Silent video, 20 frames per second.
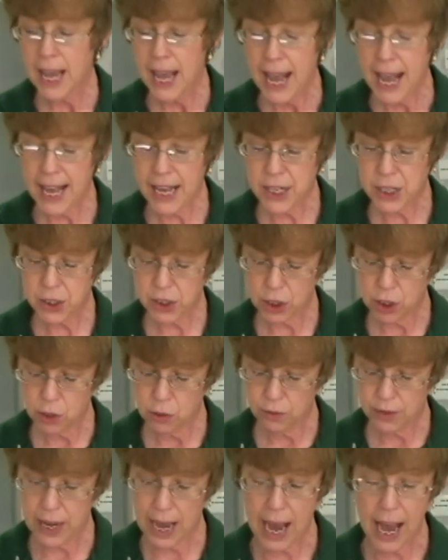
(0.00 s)
has,
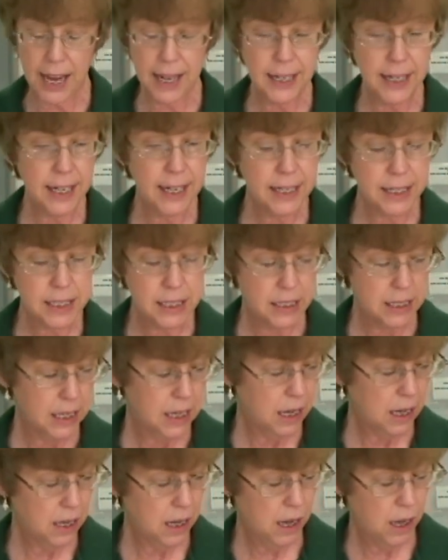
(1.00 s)
you've gotten it
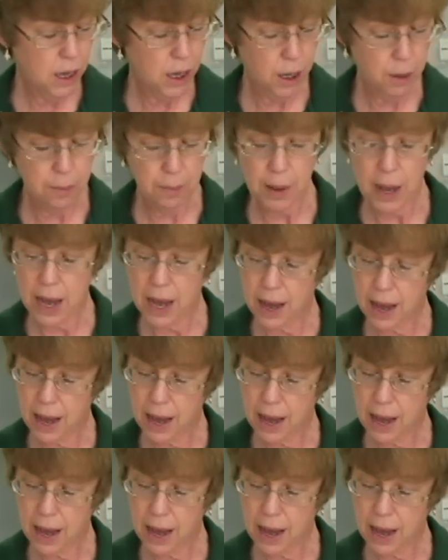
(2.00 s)
um,